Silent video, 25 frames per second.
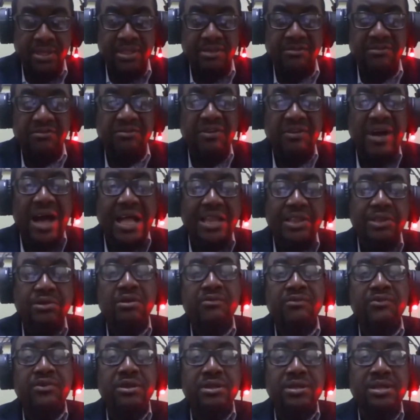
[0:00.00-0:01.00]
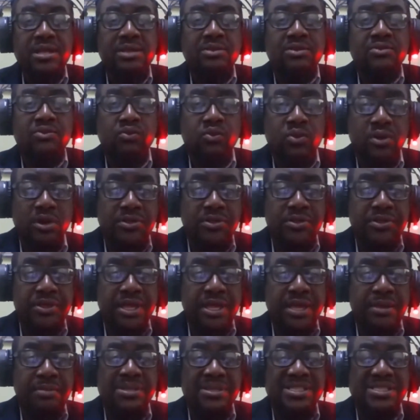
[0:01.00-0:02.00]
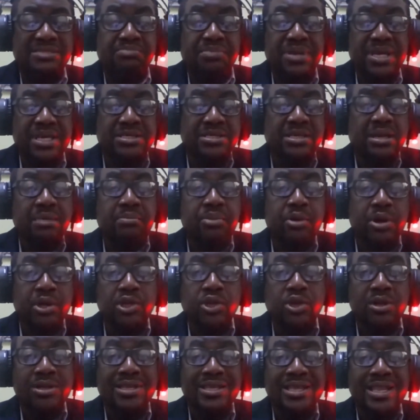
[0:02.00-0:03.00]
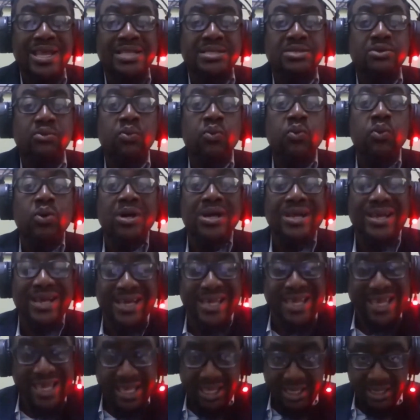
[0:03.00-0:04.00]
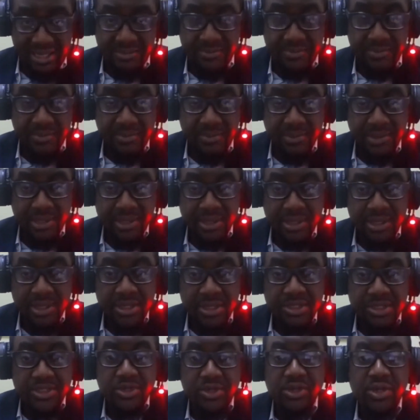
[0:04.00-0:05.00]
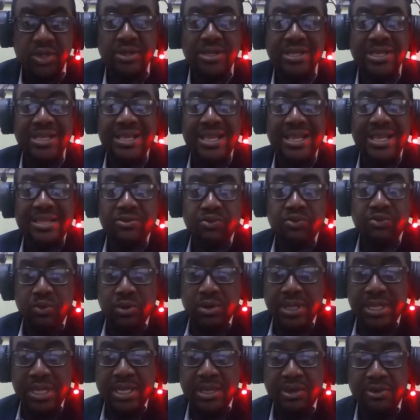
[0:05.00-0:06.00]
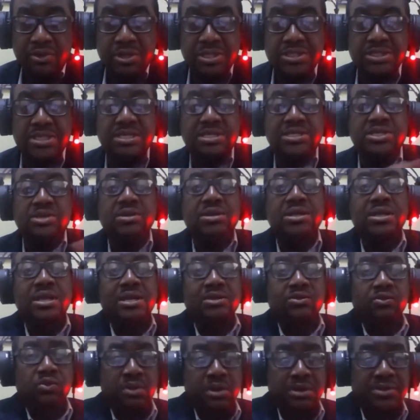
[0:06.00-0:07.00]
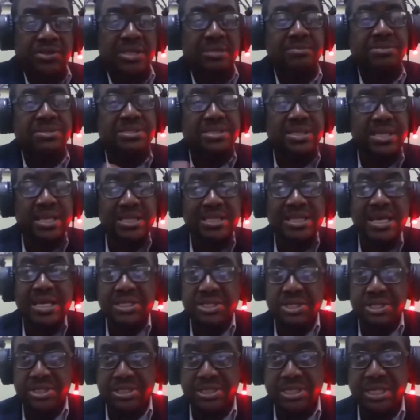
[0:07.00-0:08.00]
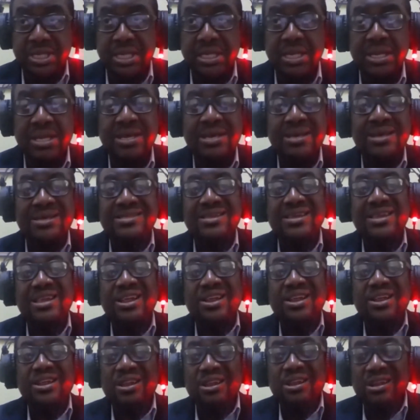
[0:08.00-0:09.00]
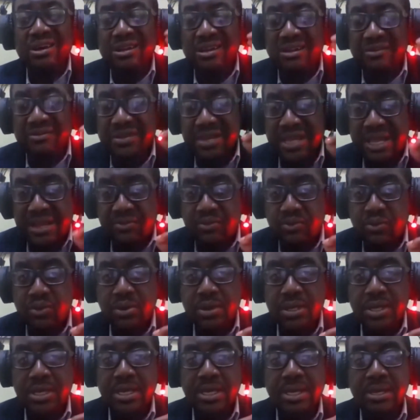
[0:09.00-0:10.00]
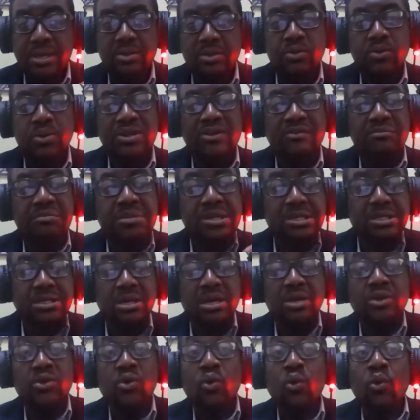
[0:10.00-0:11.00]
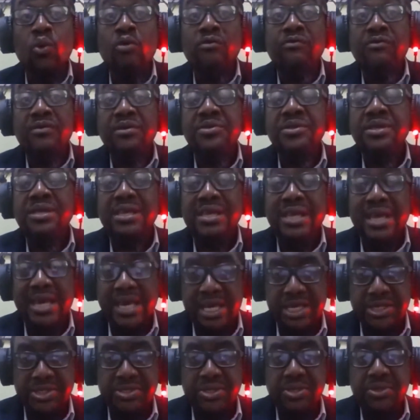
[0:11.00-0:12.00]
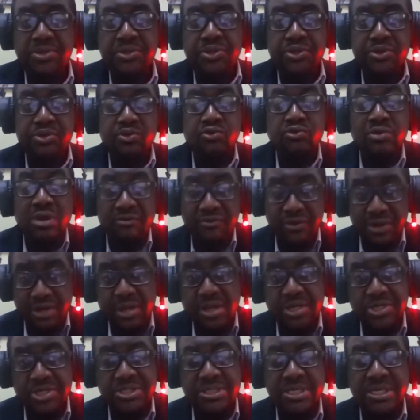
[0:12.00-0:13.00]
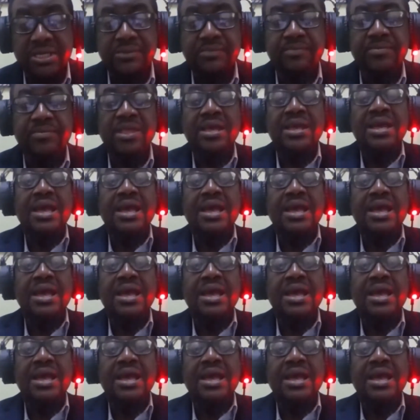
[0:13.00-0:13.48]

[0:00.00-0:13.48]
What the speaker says: the value of your net worth is based upon your networking. So your network increases your net worth. And I'm saying that to say that a lot of networking would have been done over the years through Reverend Austin